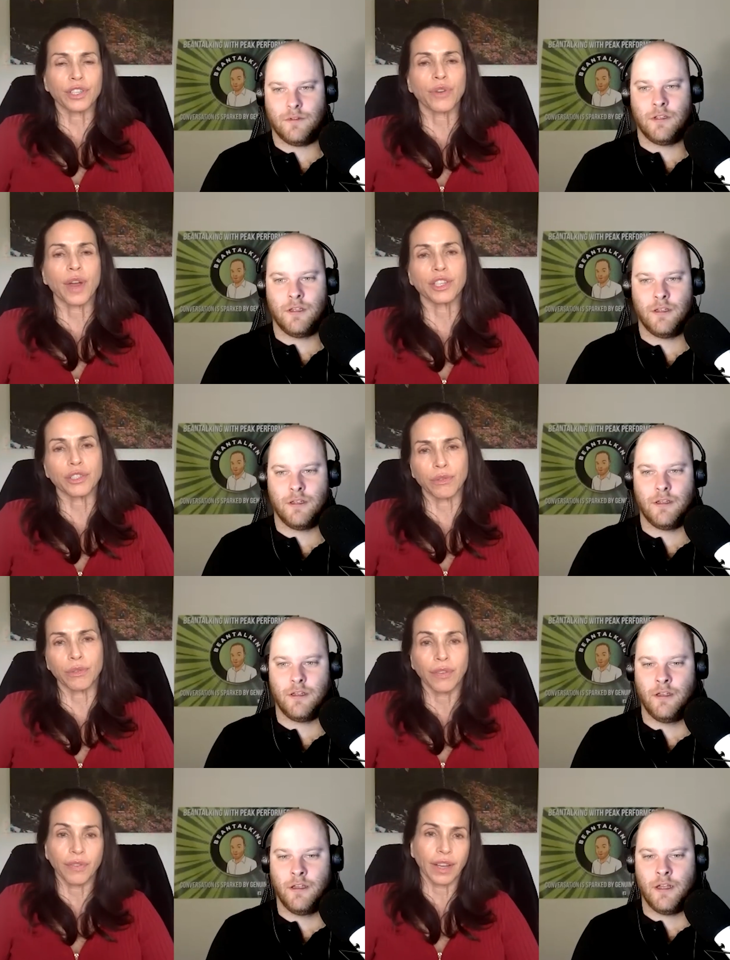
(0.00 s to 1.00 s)
Speaker 1: trying to
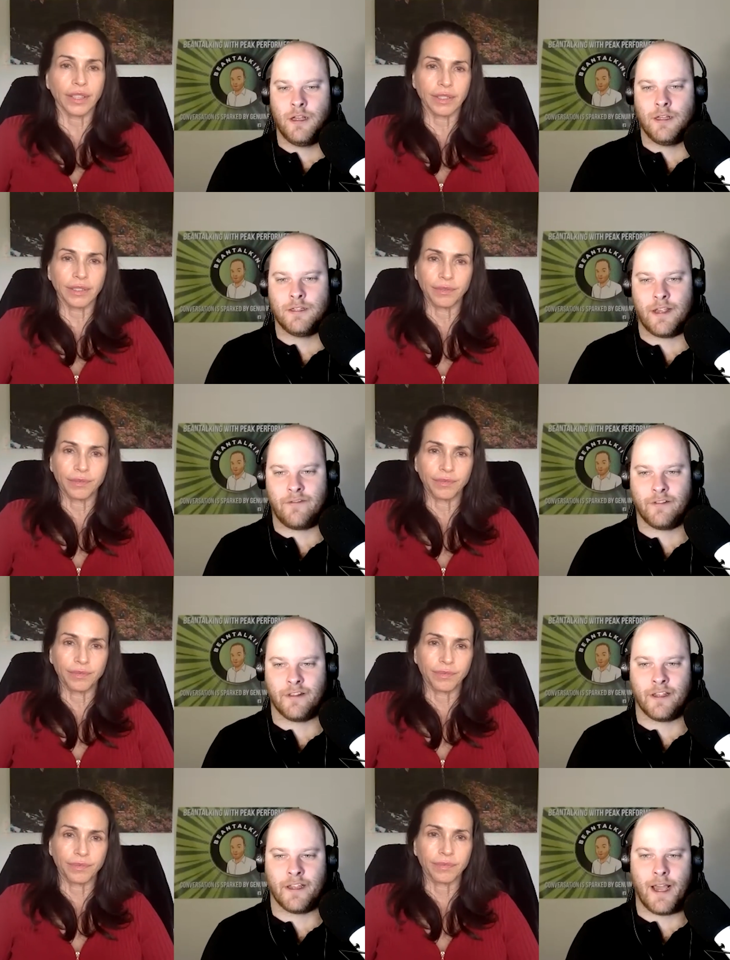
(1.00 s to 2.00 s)
affect.
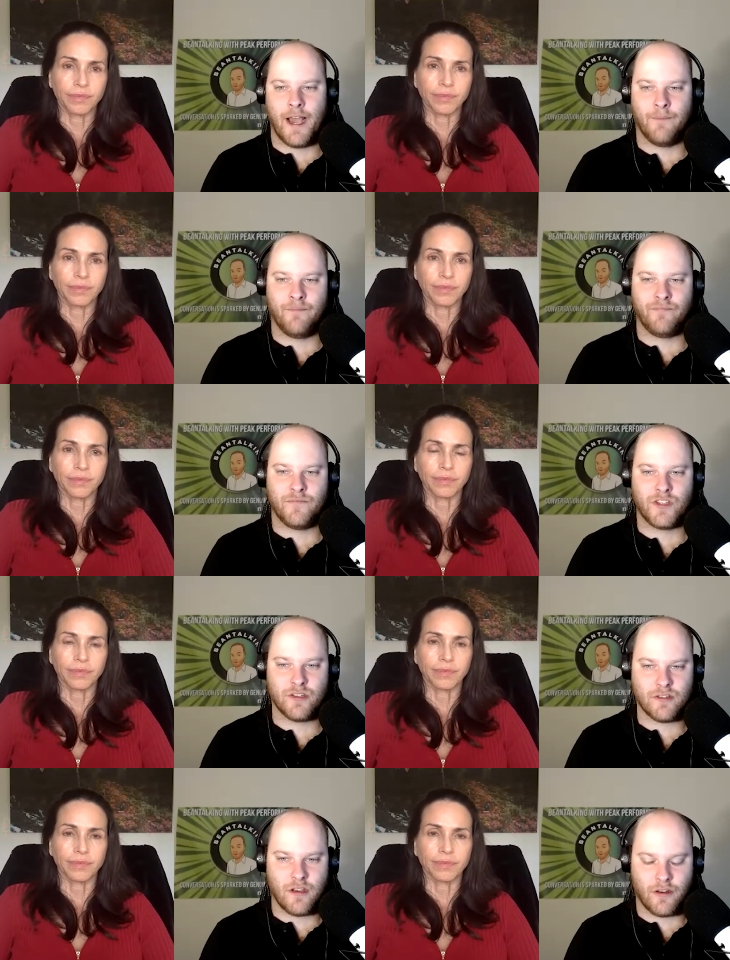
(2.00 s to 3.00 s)
Speaker 2: Definitely.
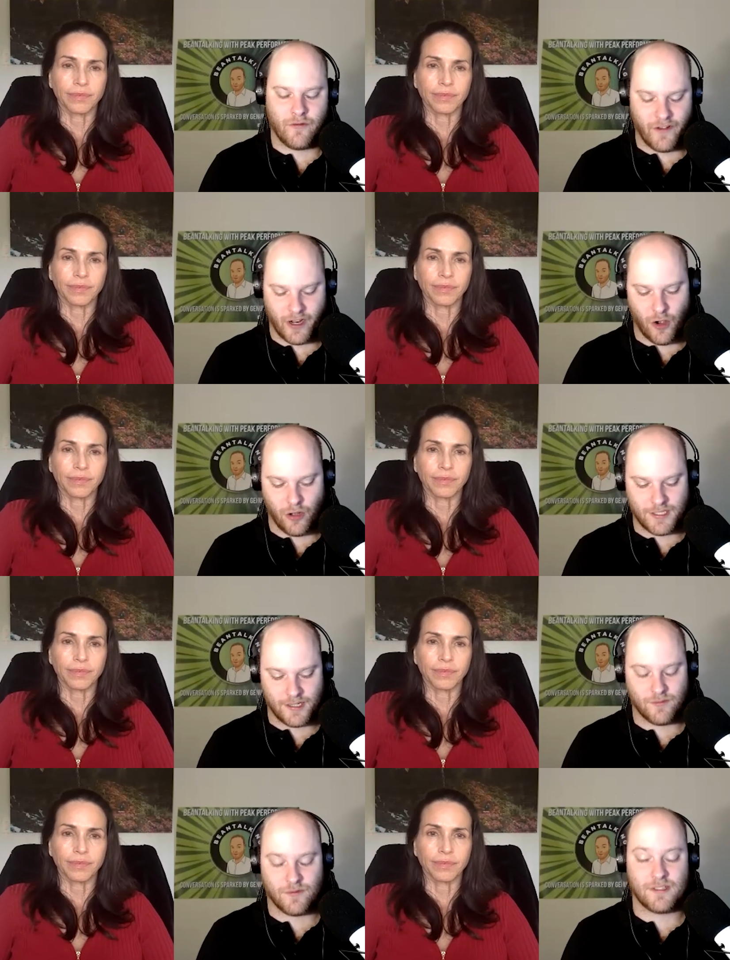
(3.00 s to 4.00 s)
Just like for
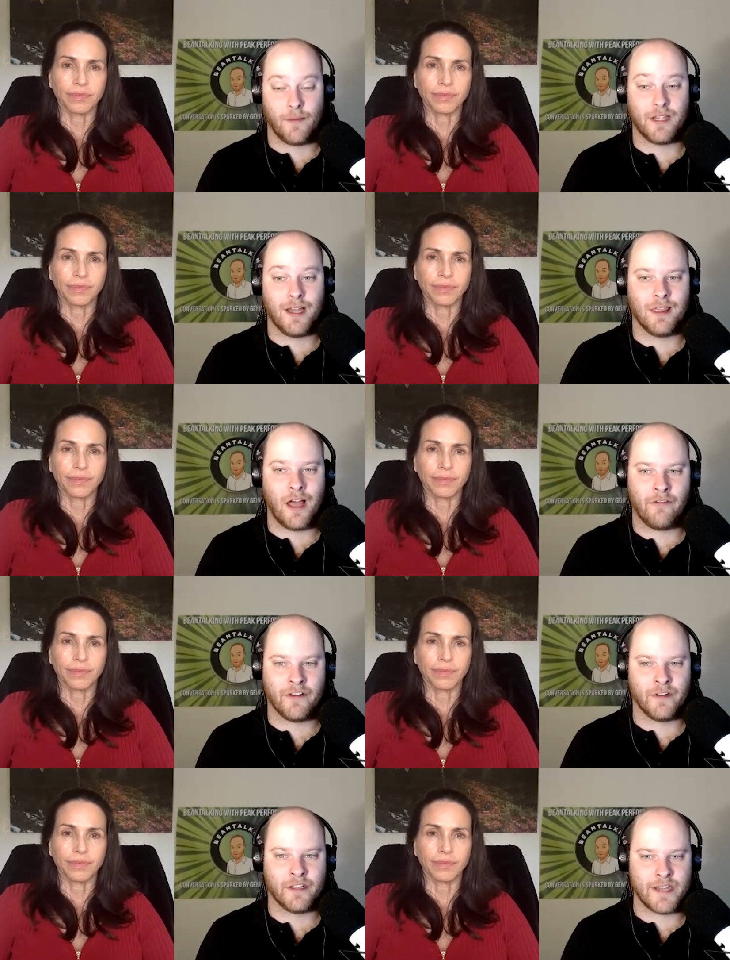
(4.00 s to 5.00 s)
concepts, was something I love
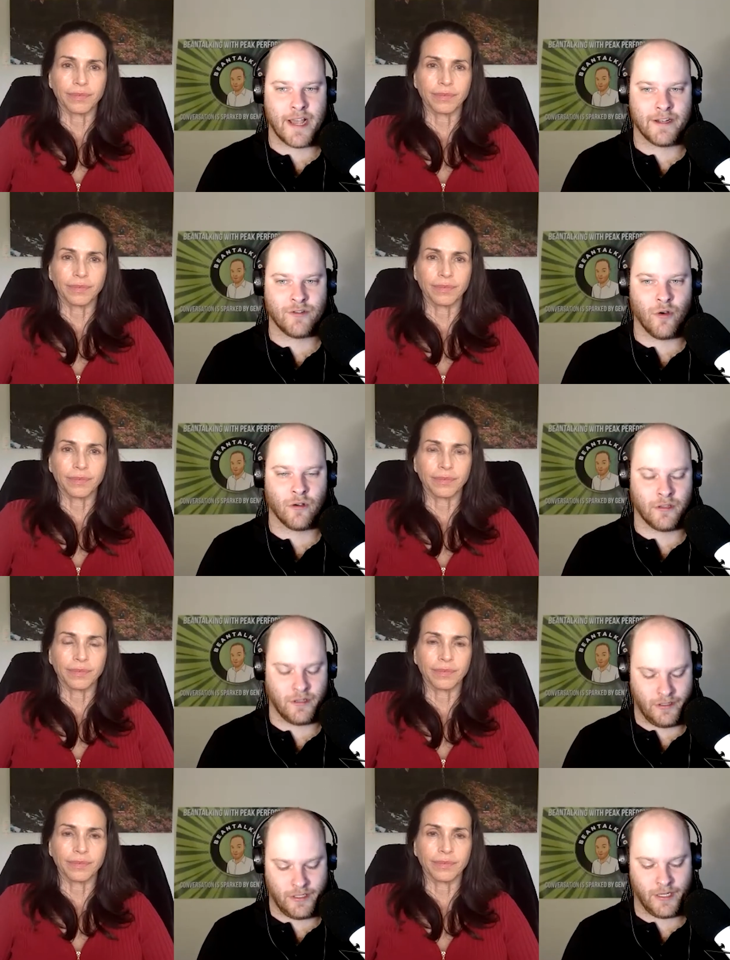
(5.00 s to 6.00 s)
in the TED Talk that
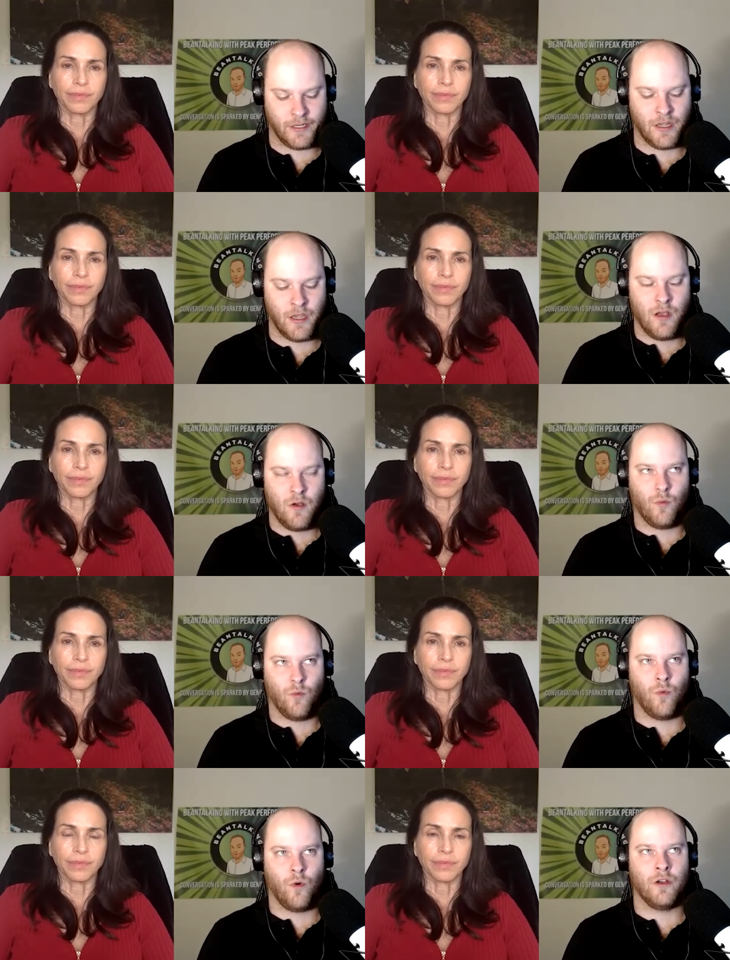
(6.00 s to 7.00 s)
you did
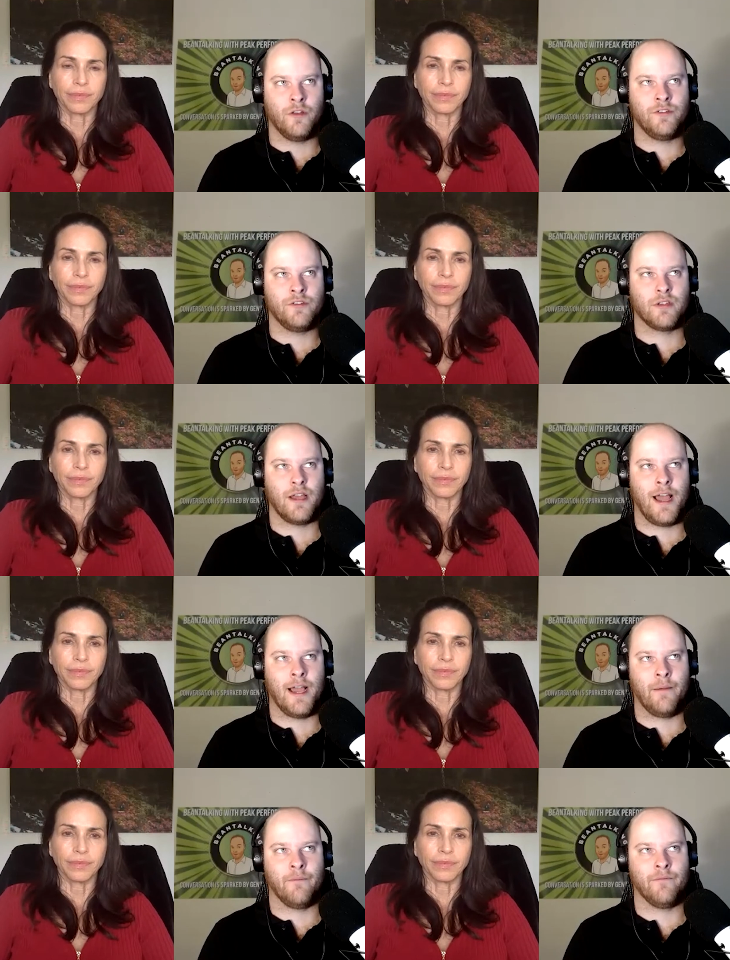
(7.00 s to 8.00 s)
was
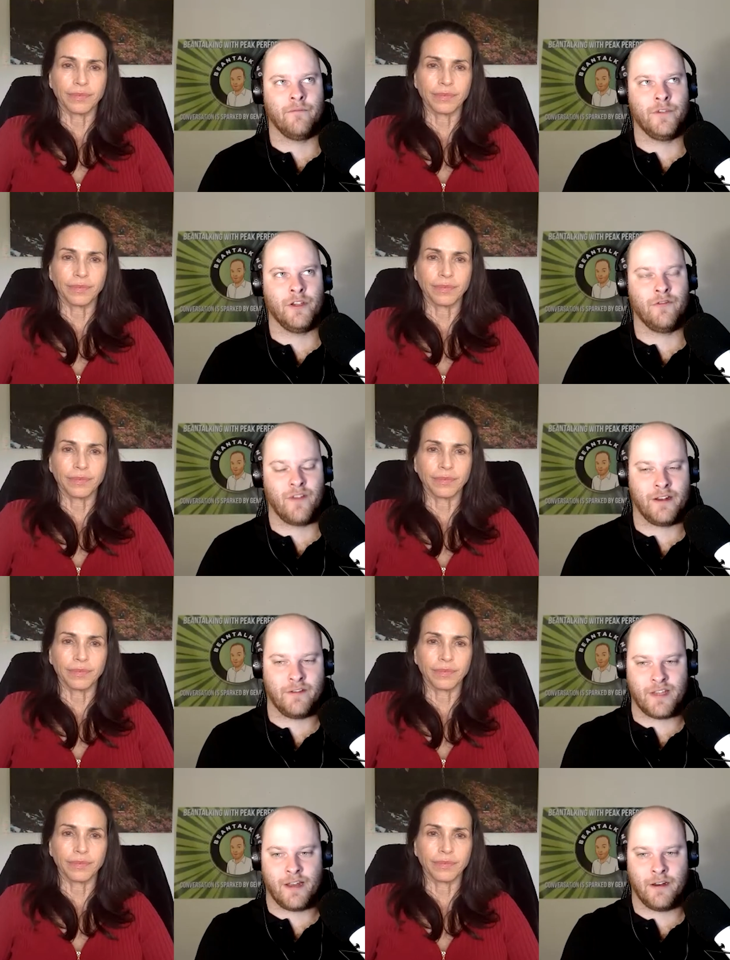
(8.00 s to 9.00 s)

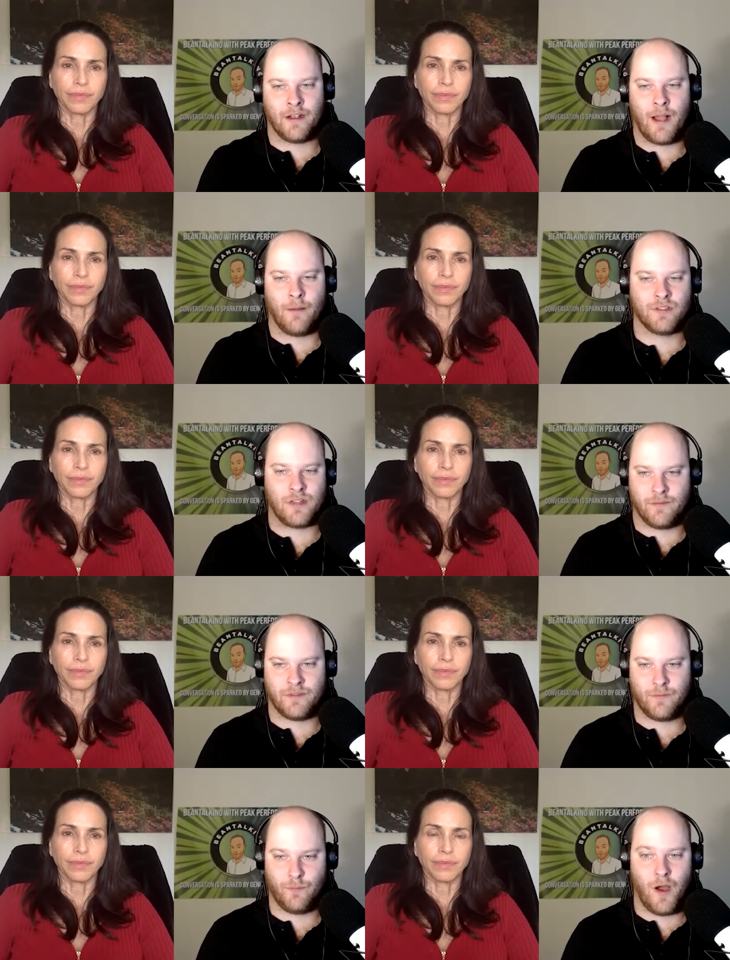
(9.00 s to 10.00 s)
you've said it a couple of
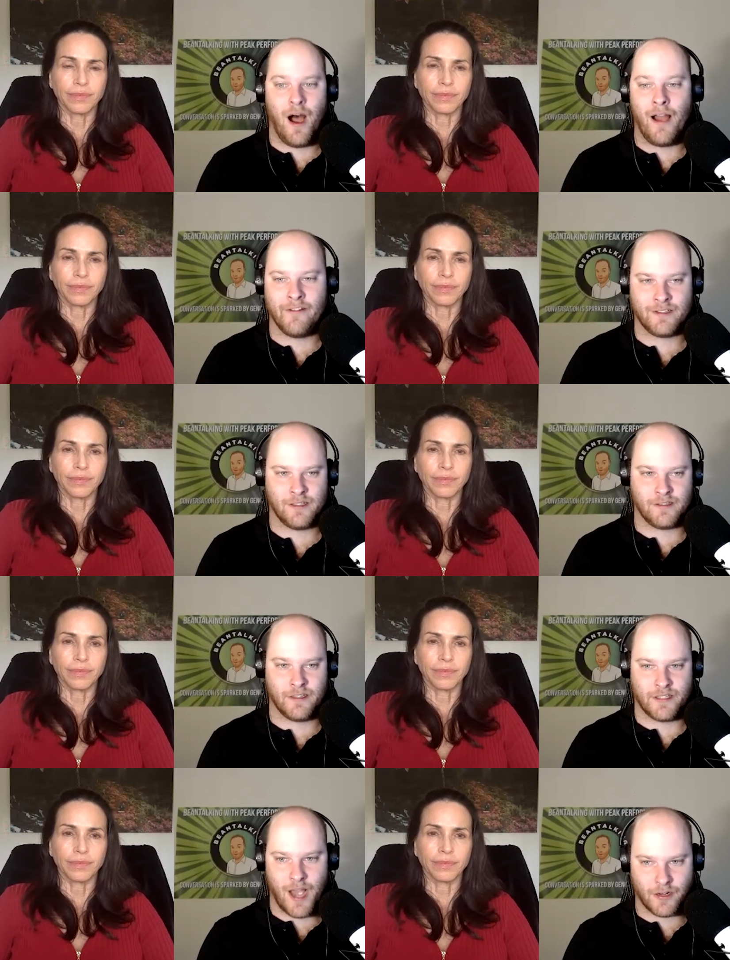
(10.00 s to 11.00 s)
times, Ivy's a
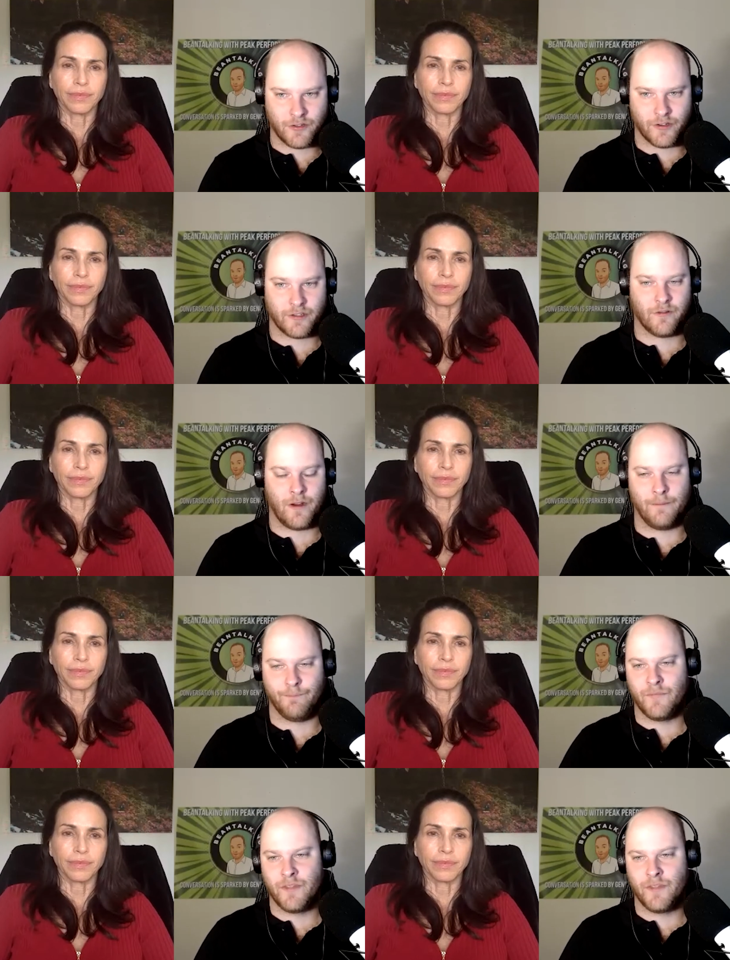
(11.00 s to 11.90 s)
seductress, right?